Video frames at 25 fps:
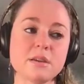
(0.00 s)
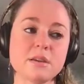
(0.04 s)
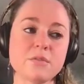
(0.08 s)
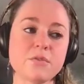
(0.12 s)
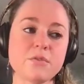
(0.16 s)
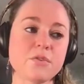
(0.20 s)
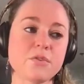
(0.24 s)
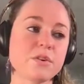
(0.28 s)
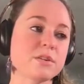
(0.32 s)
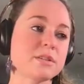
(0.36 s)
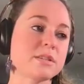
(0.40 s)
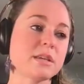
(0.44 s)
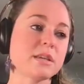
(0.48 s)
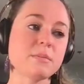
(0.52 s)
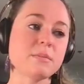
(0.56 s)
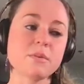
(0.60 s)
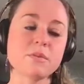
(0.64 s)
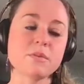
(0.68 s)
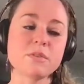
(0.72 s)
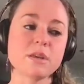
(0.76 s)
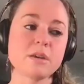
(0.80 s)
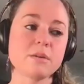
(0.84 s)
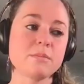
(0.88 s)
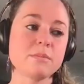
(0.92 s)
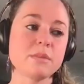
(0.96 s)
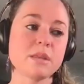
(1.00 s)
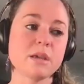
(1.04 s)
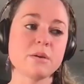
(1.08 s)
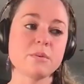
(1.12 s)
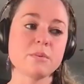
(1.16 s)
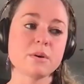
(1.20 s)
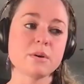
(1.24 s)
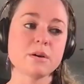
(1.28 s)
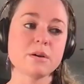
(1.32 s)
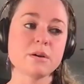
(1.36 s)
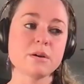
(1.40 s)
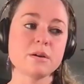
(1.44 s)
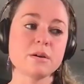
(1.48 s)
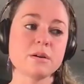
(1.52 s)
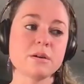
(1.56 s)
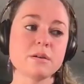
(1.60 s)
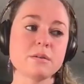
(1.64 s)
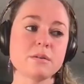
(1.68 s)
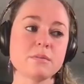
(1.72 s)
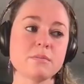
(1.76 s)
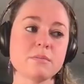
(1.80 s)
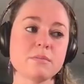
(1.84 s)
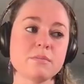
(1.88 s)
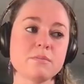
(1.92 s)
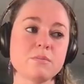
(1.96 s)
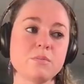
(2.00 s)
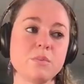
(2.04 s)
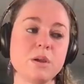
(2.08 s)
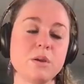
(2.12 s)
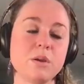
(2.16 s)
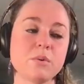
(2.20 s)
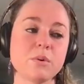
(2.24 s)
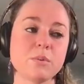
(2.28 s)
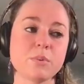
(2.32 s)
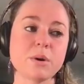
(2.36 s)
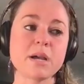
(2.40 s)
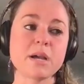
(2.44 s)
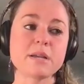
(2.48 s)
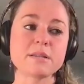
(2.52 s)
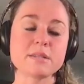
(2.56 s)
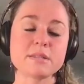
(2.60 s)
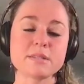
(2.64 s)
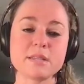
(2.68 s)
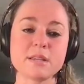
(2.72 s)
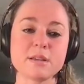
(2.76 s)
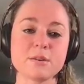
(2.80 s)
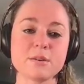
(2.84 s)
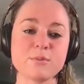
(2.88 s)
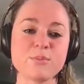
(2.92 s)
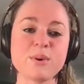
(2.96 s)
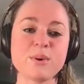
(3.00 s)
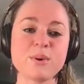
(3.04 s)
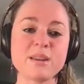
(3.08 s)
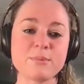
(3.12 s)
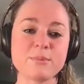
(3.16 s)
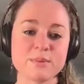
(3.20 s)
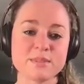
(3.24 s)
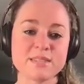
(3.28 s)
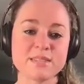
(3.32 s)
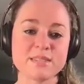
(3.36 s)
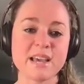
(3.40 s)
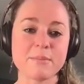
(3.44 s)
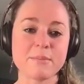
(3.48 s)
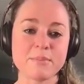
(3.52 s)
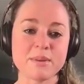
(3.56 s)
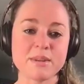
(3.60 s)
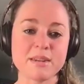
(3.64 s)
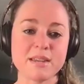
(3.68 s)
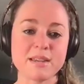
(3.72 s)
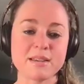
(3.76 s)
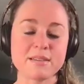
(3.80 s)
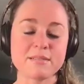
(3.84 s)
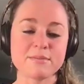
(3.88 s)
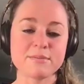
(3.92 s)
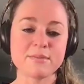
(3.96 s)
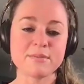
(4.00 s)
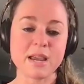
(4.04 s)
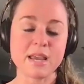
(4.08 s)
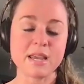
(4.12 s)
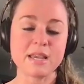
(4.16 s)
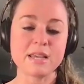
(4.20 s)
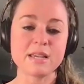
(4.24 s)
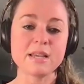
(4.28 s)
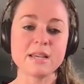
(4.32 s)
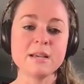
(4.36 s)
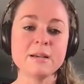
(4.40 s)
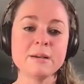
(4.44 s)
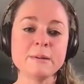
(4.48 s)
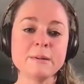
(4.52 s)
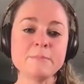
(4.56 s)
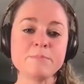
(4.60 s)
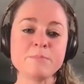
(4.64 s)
for some of them, we were processing when it was happening, right?